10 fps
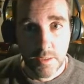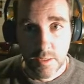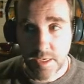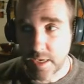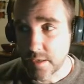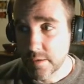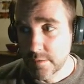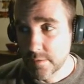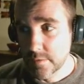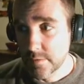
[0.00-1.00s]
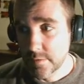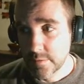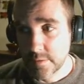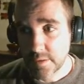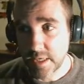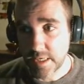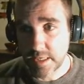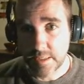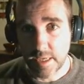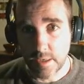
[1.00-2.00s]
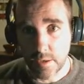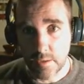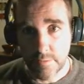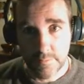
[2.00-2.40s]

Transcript: Okay, now you got that on.